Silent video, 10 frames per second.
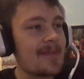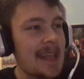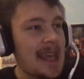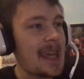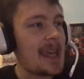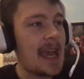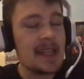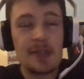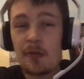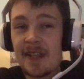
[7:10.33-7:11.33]
I
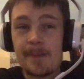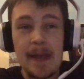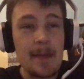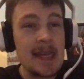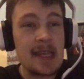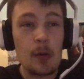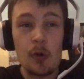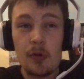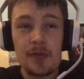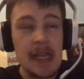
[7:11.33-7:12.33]
don't expect many
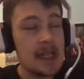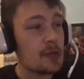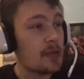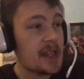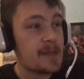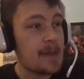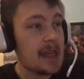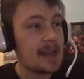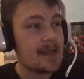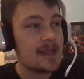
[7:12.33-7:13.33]
goals. I don't
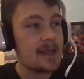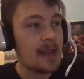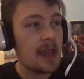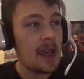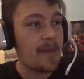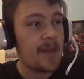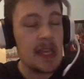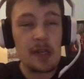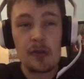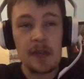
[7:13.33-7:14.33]
expect a
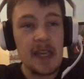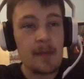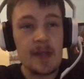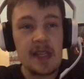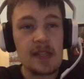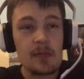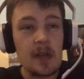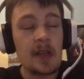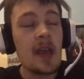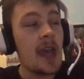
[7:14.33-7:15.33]
very good game in this
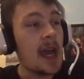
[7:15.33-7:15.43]
one.